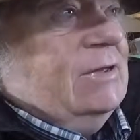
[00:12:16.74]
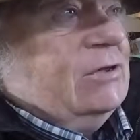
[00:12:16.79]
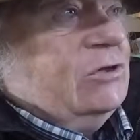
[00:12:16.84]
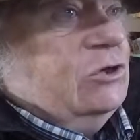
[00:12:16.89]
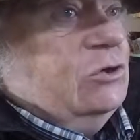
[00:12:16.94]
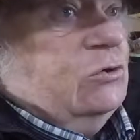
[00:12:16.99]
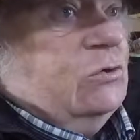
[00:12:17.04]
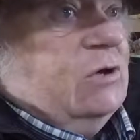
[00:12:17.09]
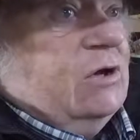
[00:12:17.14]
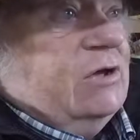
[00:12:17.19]

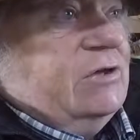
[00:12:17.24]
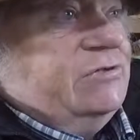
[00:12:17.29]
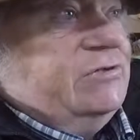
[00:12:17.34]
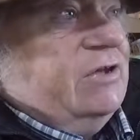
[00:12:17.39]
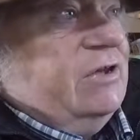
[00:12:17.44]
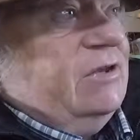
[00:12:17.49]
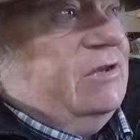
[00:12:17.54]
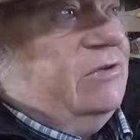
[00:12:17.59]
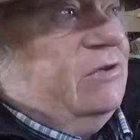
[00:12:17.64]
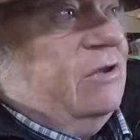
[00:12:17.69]

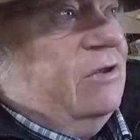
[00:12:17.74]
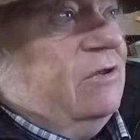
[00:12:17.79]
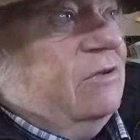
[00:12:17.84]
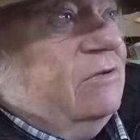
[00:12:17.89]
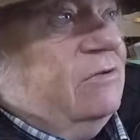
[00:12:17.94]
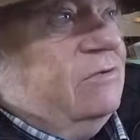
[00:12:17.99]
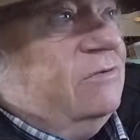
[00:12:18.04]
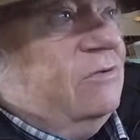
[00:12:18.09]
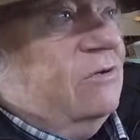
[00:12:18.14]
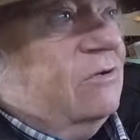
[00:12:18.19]

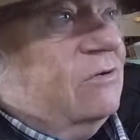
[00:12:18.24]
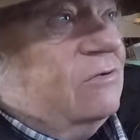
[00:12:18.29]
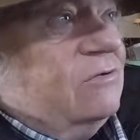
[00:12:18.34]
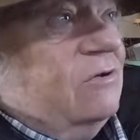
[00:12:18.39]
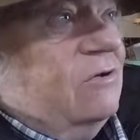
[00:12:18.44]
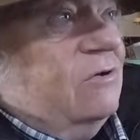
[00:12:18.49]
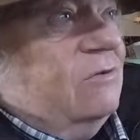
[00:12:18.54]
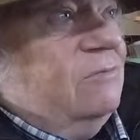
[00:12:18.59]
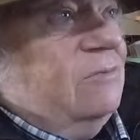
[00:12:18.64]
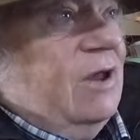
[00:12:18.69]

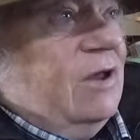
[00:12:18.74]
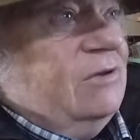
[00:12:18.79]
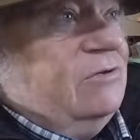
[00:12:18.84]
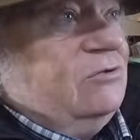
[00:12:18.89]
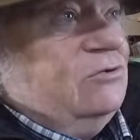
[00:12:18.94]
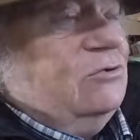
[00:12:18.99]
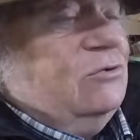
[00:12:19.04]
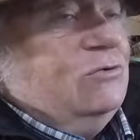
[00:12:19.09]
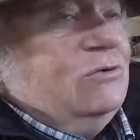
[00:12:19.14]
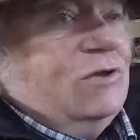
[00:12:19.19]
QRZ.com
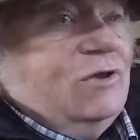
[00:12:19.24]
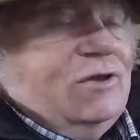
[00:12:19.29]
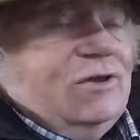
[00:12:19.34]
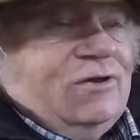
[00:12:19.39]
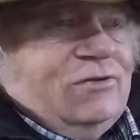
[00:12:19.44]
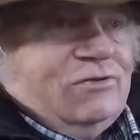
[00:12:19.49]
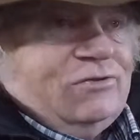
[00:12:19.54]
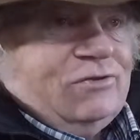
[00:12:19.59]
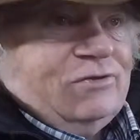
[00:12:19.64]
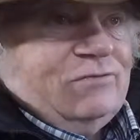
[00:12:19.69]
and Google
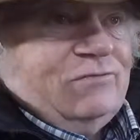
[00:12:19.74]
Earth